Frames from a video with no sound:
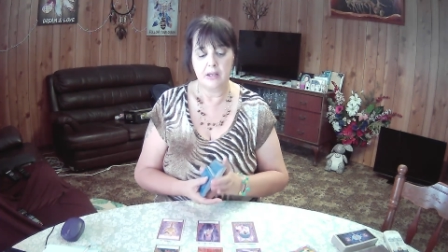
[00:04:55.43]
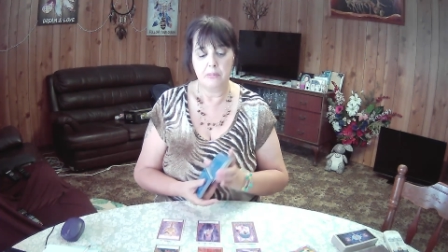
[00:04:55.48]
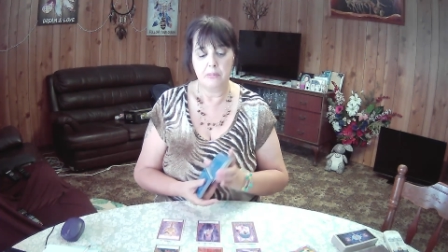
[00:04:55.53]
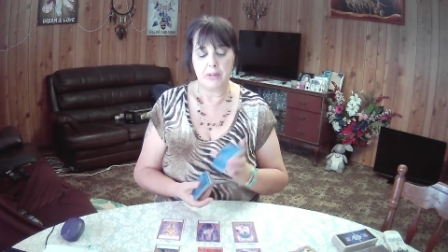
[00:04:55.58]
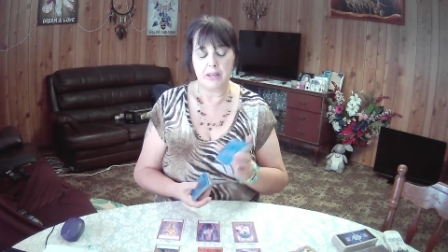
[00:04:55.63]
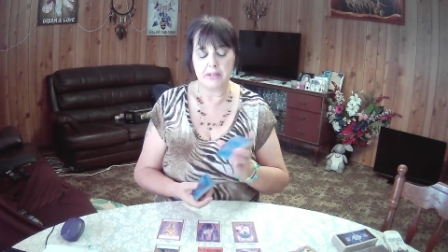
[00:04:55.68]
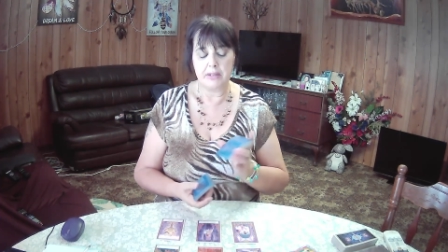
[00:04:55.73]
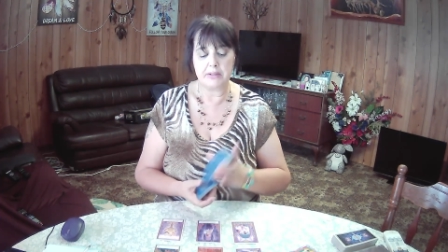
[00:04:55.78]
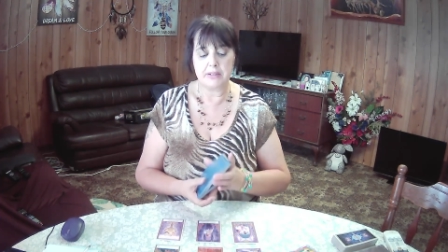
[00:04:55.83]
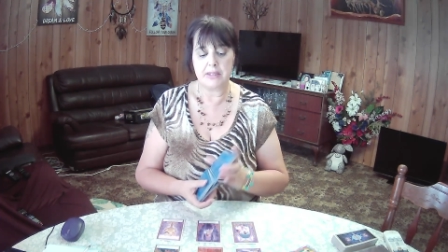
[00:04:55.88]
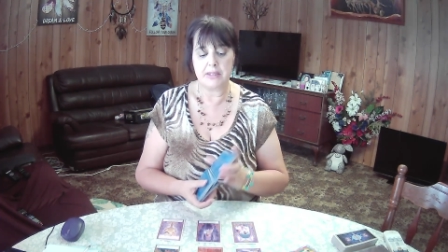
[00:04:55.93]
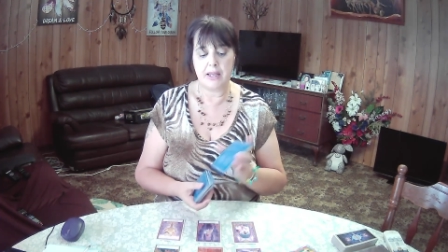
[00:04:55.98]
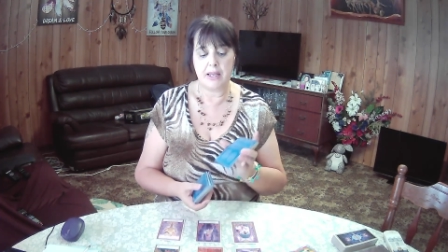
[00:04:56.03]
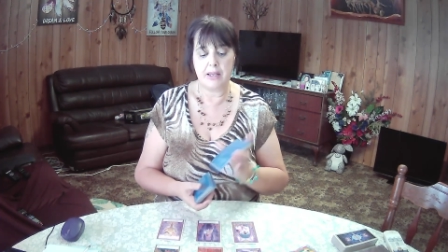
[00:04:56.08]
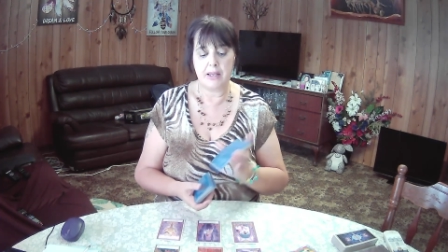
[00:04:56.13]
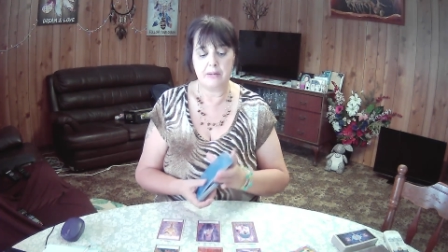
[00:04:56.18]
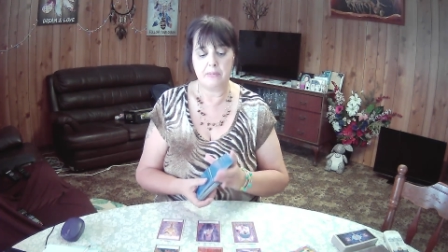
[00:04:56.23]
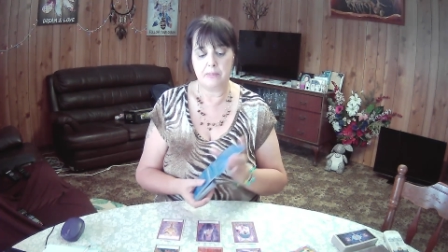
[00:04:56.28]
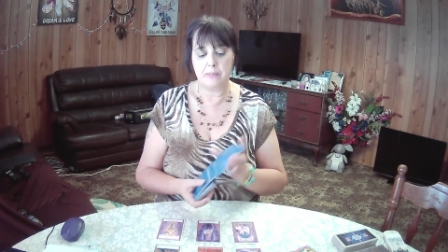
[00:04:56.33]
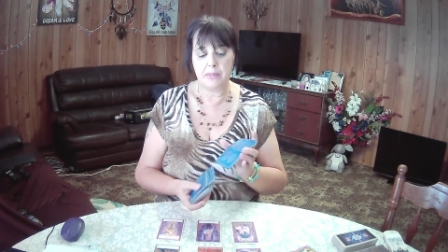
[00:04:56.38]
But
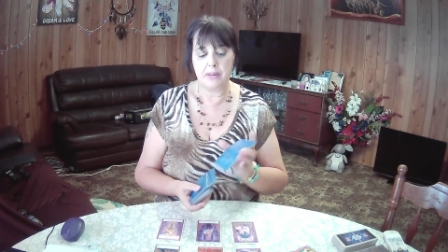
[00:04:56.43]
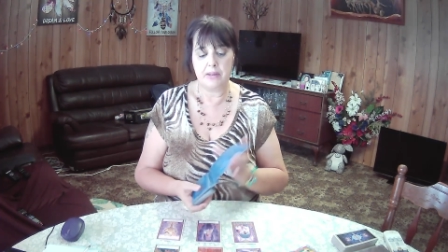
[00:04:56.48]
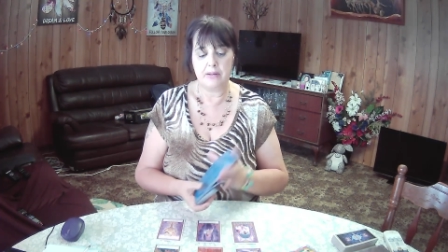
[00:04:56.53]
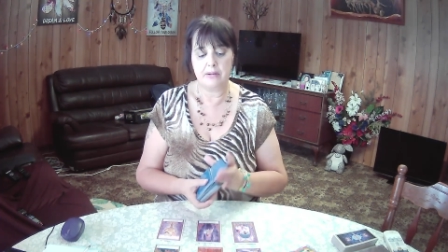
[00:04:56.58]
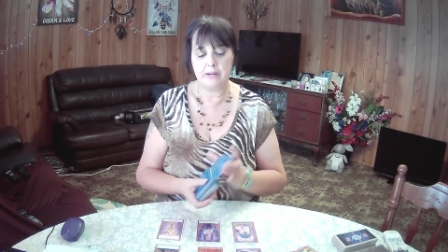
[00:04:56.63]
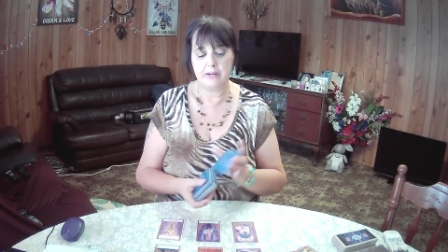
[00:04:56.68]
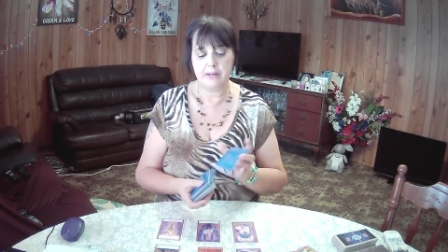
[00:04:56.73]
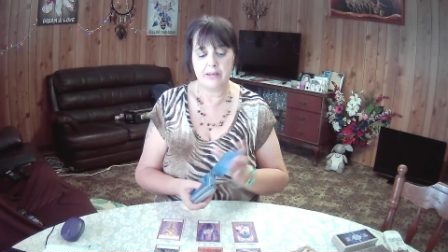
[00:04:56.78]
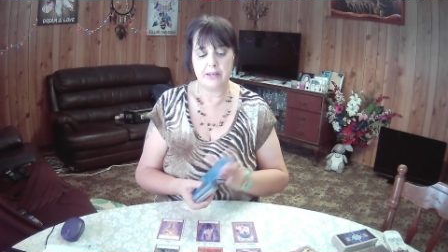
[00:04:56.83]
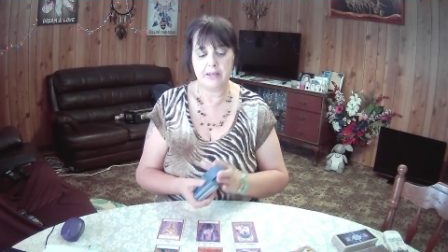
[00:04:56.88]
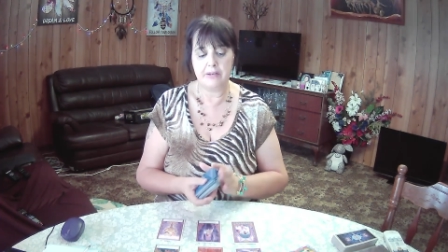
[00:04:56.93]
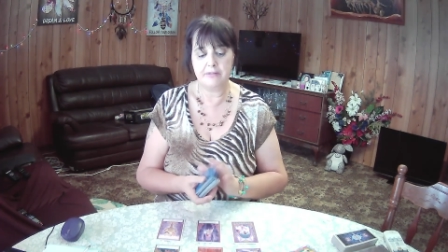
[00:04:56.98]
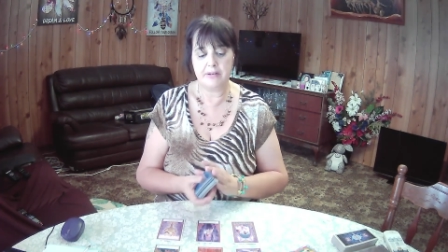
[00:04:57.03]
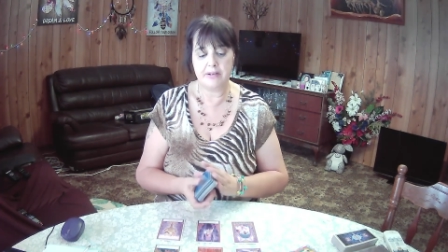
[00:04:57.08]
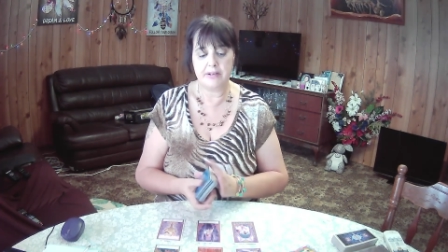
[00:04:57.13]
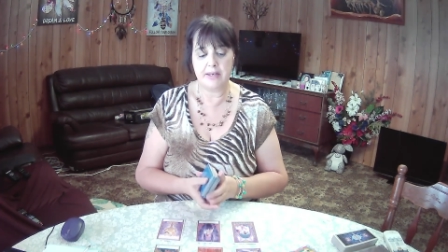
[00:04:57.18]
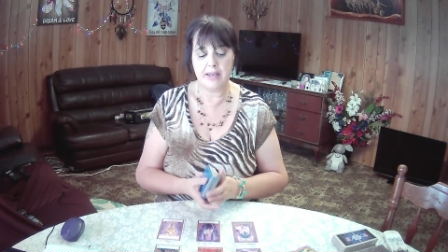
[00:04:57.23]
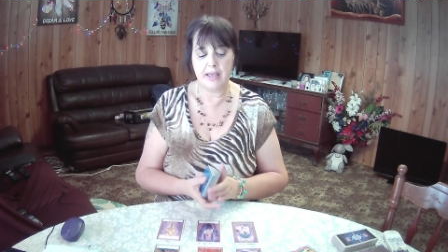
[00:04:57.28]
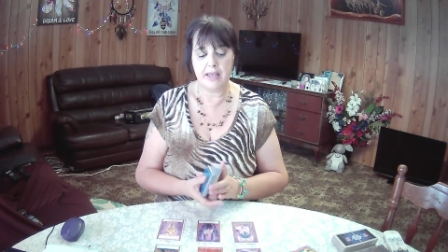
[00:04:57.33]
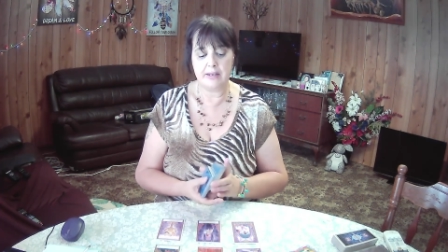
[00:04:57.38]
um,
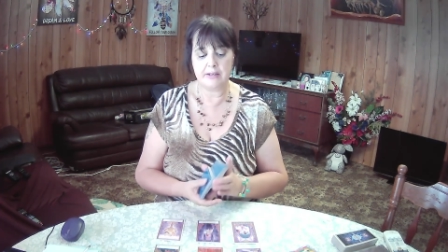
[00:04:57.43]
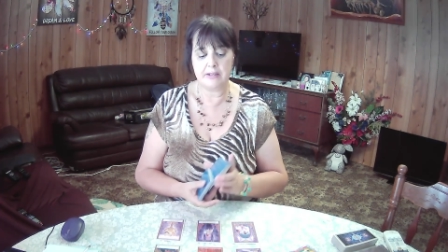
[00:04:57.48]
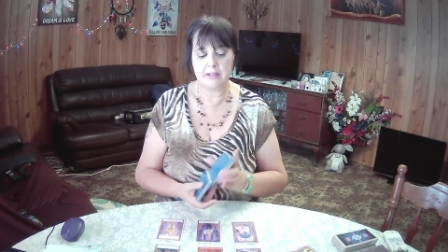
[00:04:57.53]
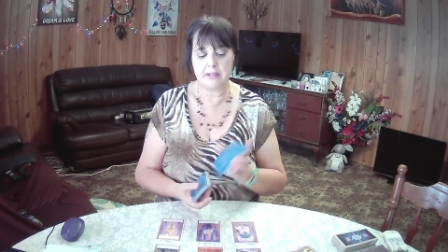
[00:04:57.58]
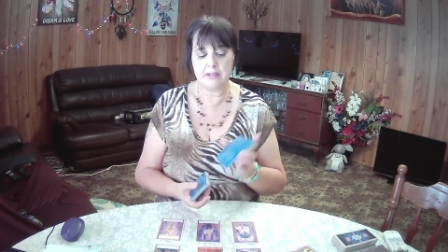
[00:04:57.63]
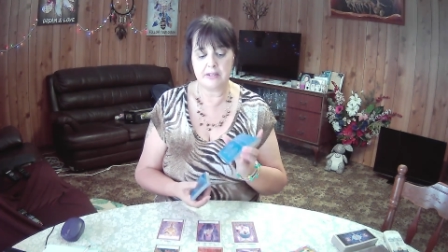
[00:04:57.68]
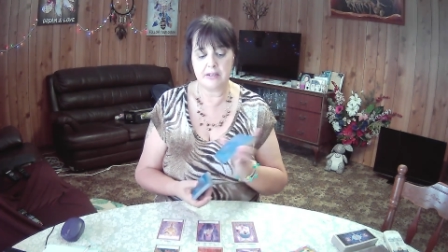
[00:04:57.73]
leaving that